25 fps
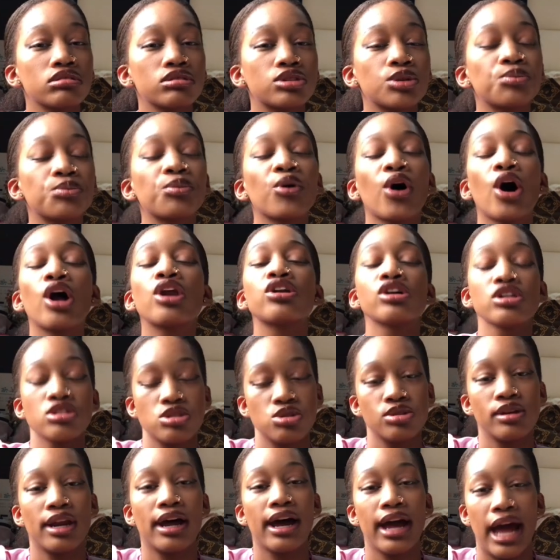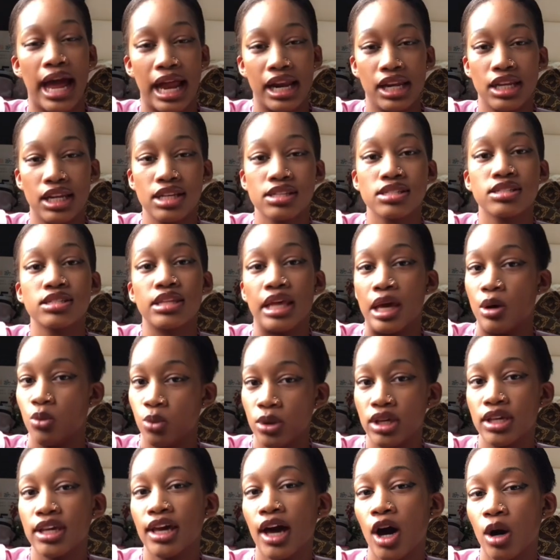so but just know that at least a
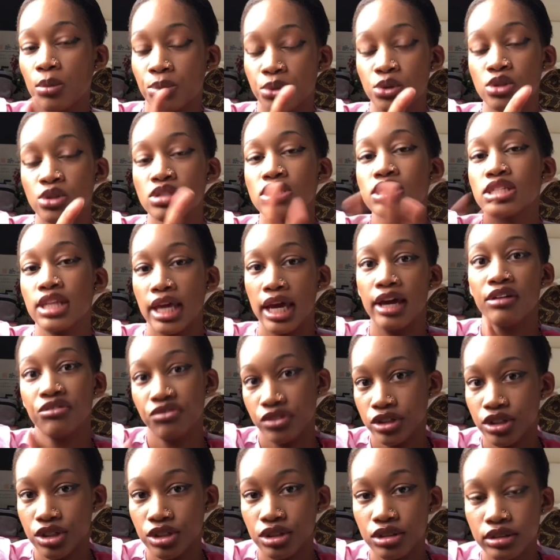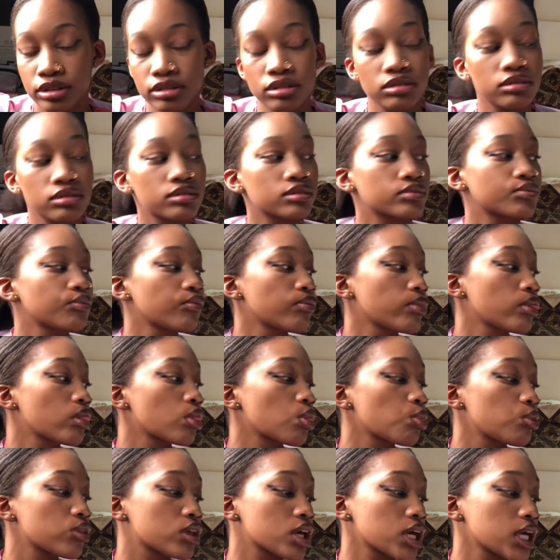week i'll post a video
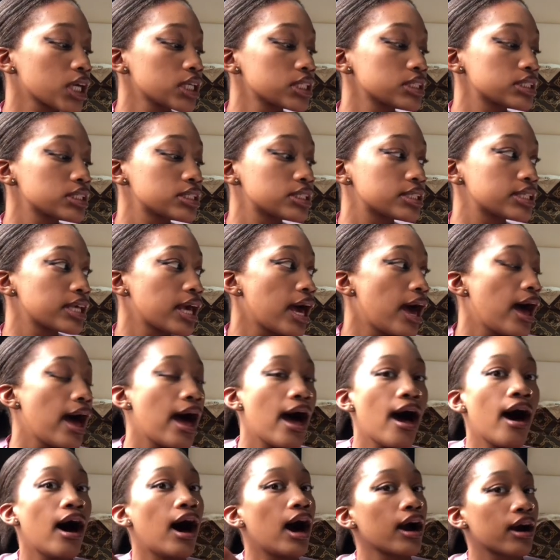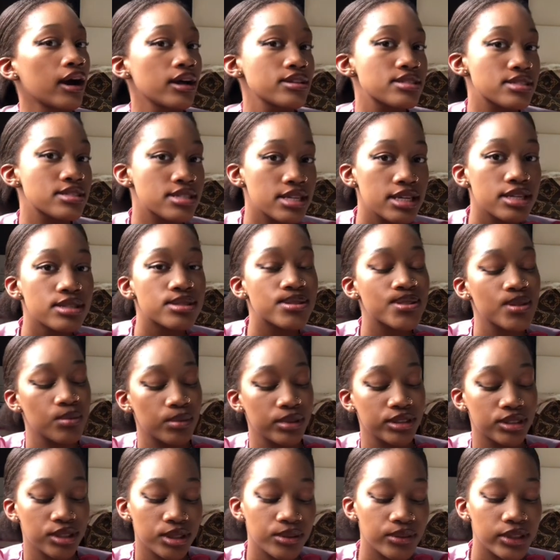because i got things to
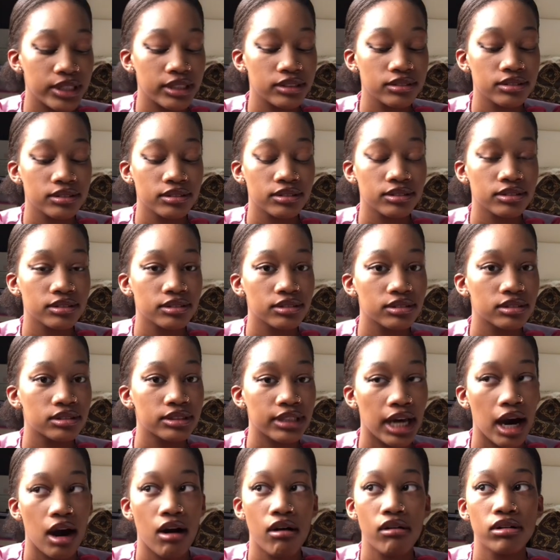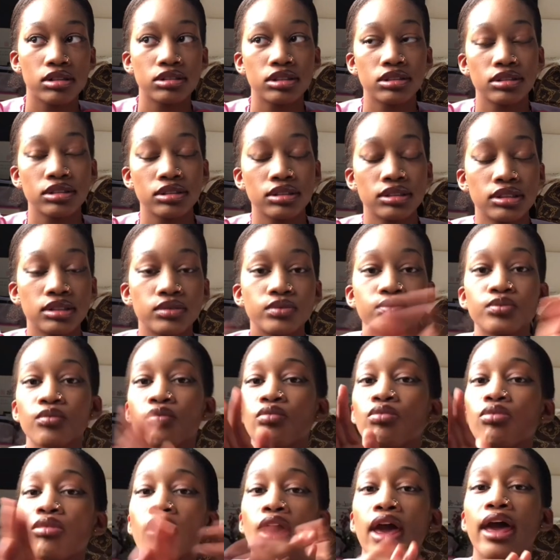be doing now
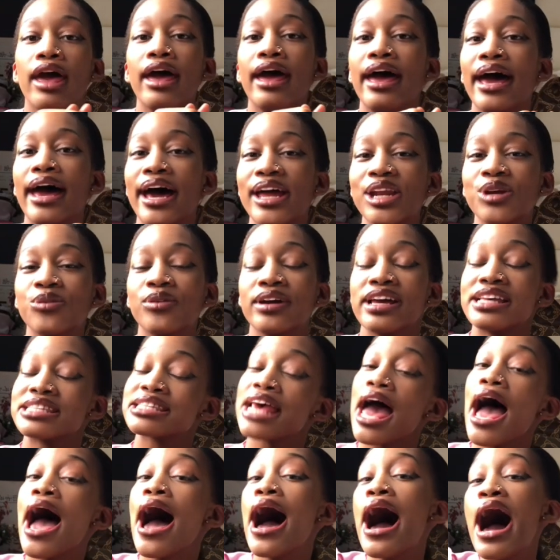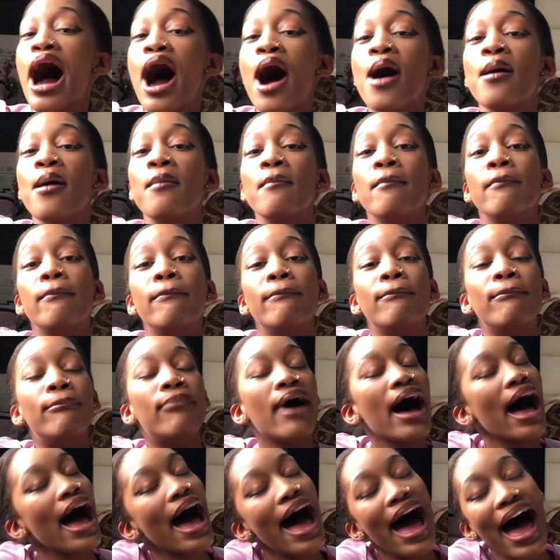anyways
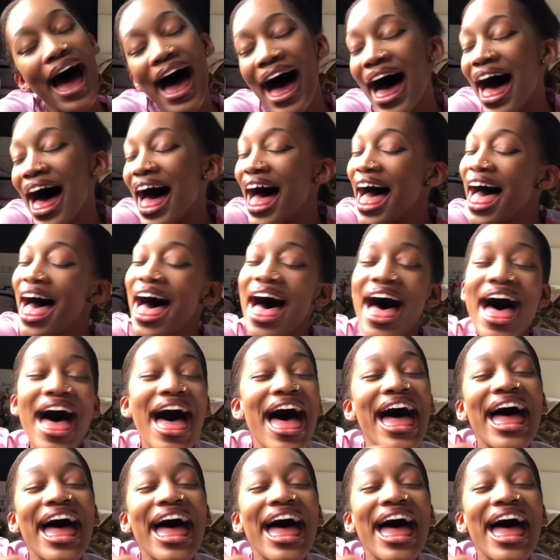bye